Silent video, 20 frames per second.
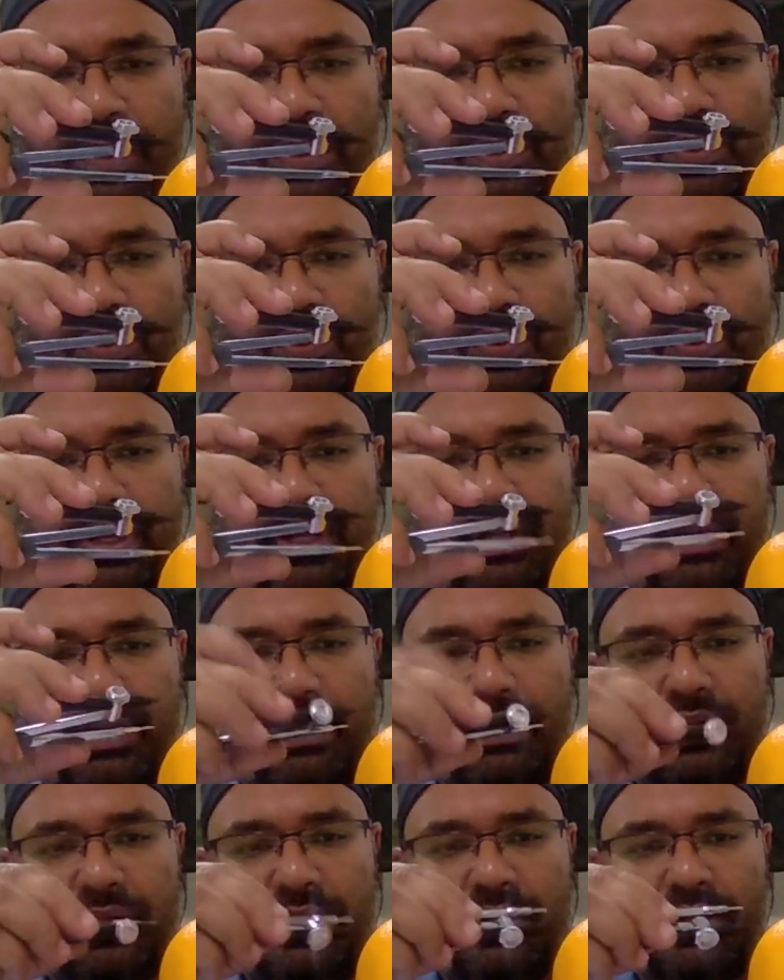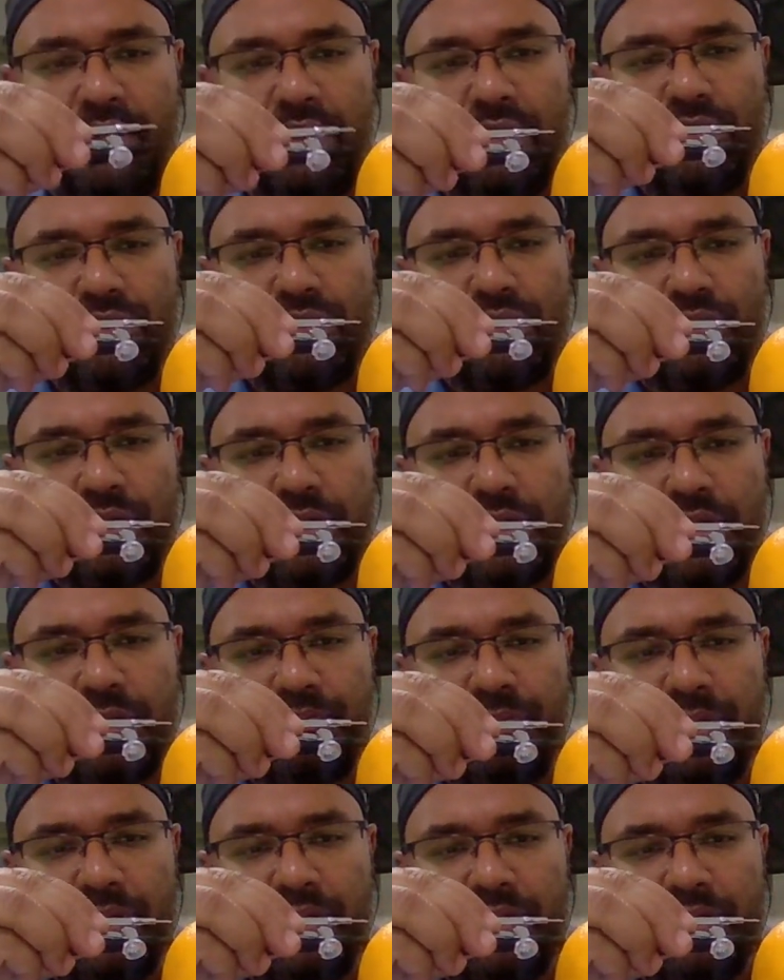to here. So
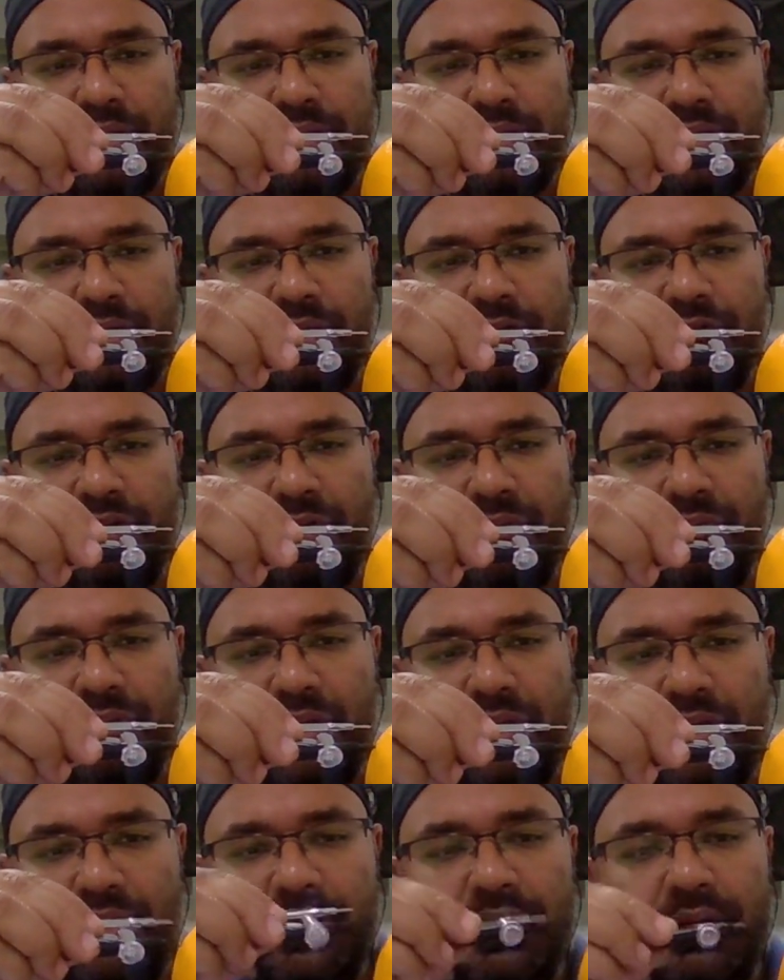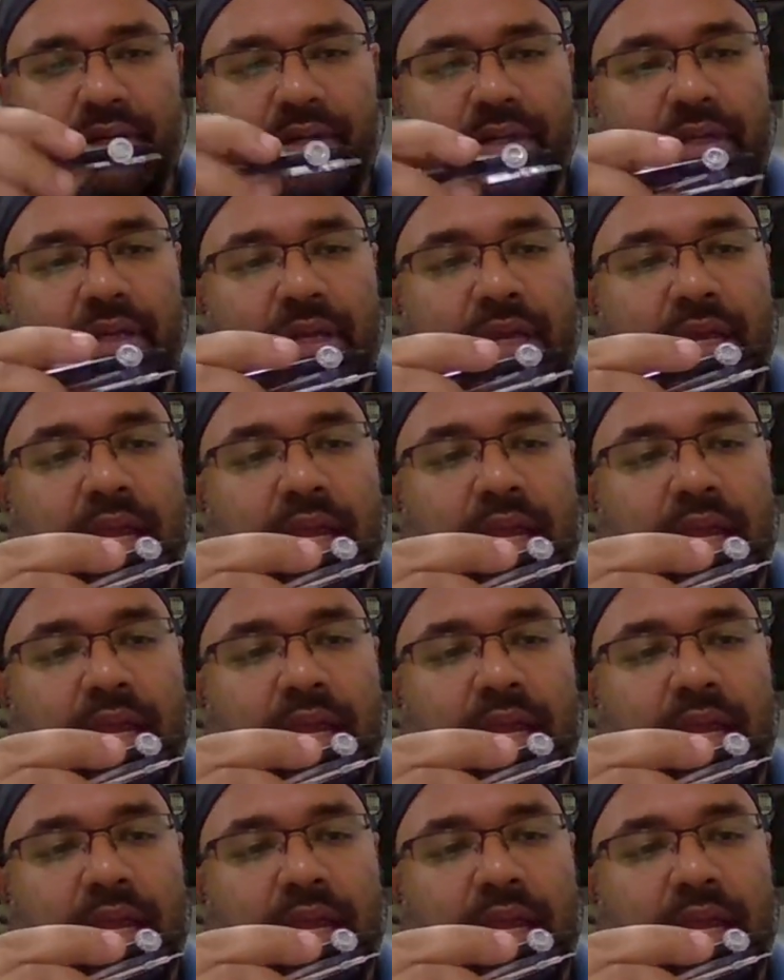let's say if I mark here,